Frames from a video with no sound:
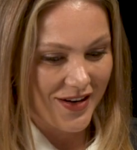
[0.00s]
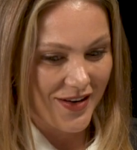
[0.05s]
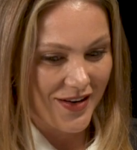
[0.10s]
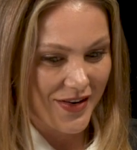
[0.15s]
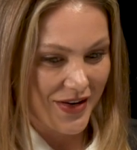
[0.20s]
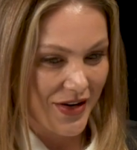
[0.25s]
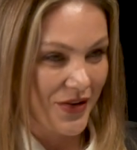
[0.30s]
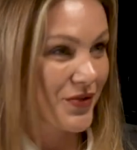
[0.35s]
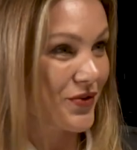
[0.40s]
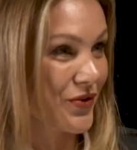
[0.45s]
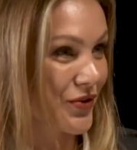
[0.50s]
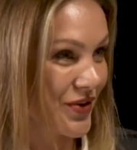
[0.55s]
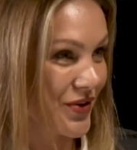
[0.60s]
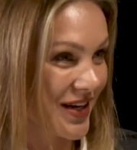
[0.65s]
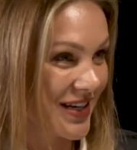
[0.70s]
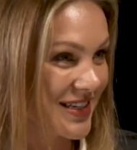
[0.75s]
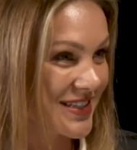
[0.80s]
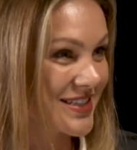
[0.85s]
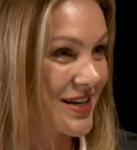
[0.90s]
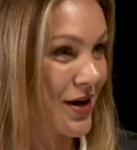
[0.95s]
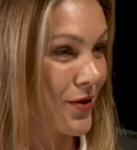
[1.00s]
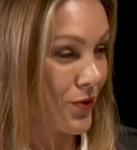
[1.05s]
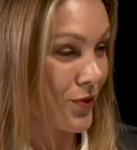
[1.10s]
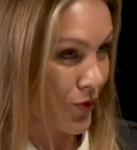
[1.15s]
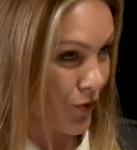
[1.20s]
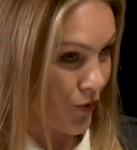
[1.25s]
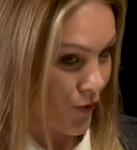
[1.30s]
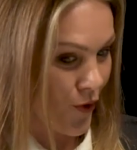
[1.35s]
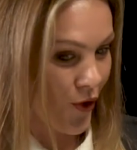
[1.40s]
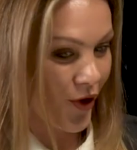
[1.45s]
a few days, I
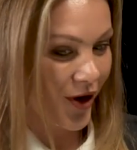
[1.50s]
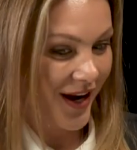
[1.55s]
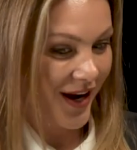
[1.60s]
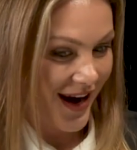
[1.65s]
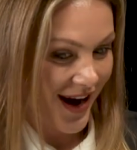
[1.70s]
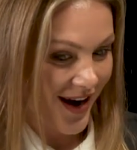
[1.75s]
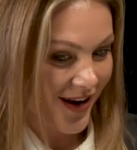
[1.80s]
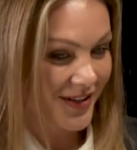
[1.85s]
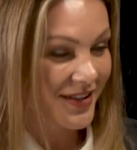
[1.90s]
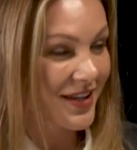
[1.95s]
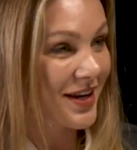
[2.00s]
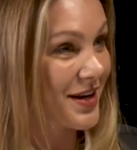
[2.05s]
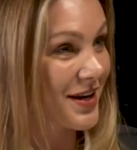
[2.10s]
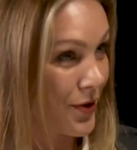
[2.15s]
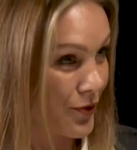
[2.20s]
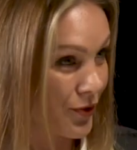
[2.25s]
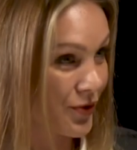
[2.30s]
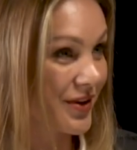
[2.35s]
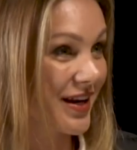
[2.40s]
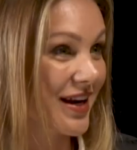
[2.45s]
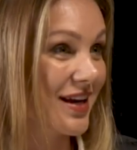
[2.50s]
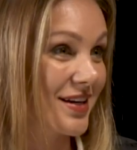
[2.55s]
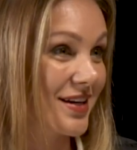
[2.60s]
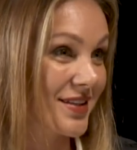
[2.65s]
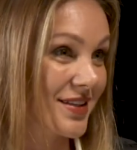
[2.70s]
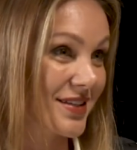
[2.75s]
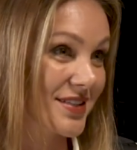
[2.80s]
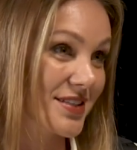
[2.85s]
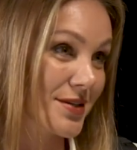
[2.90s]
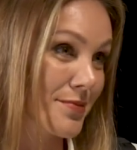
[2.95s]
will work hard and I will get
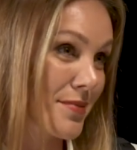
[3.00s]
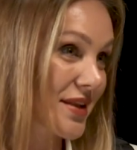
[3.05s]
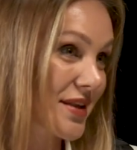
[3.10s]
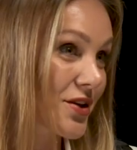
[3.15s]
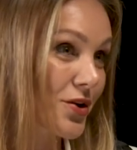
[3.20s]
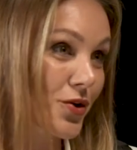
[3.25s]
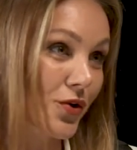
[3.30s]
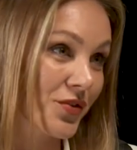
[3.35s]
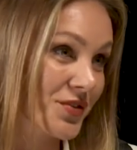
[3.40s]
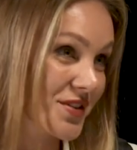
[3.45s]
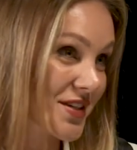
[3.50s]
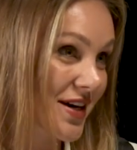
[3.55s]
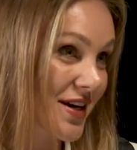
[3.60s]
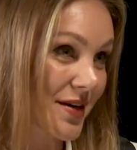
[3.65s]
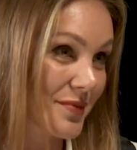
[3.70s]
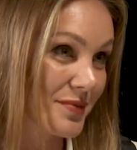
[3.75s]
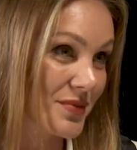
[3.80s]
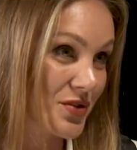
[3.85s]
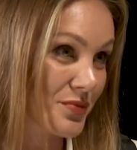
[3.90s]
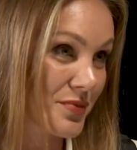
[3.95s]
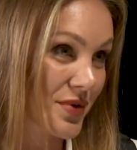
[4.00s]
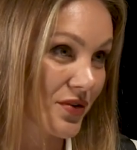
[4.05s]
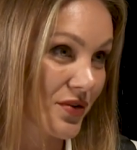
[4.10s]
it. It's a matter of time, to be